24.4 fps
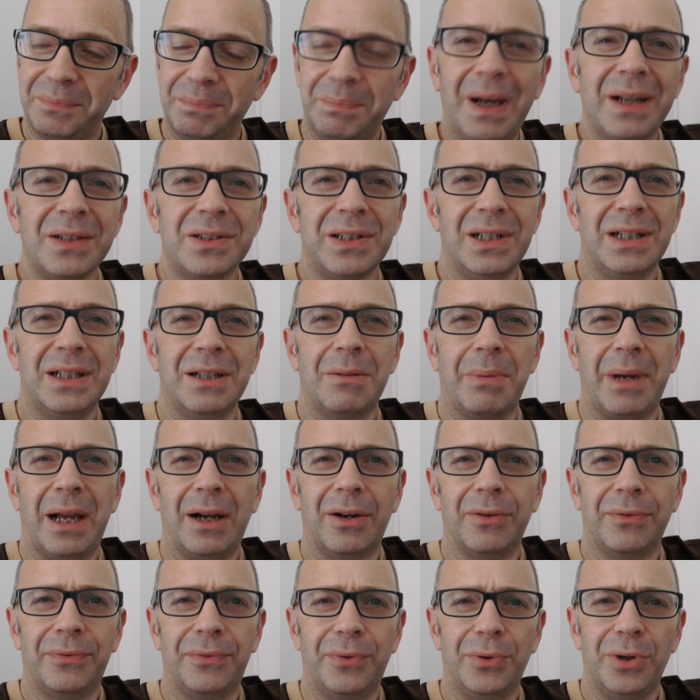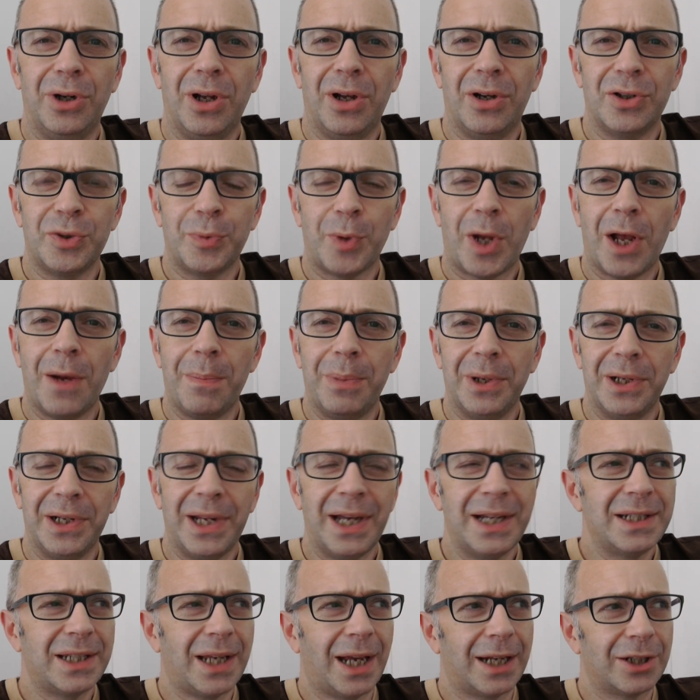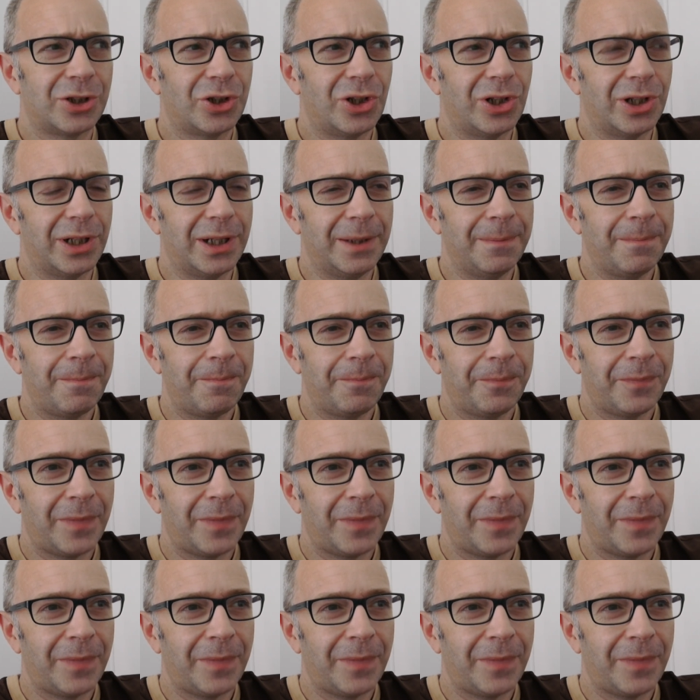puzzling about for the last couple of days actually.